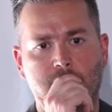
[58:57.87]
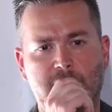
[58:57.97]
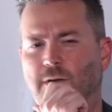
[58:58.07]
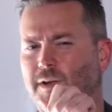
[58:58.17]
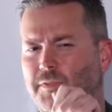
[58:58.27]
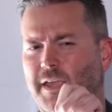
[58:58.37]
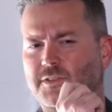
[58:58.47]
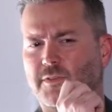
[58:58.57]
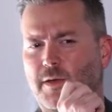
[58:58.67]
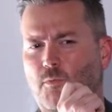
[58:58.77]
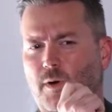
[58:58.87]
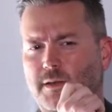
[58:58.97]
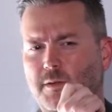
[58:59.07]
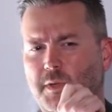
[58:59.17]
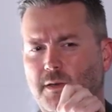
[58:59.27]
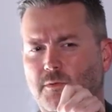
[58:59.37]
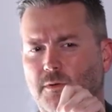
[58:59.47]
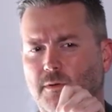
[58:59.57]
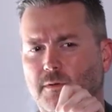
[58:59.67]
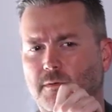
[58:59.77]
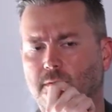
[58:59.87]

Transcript: they don't get the answer they want. You mean or? Well,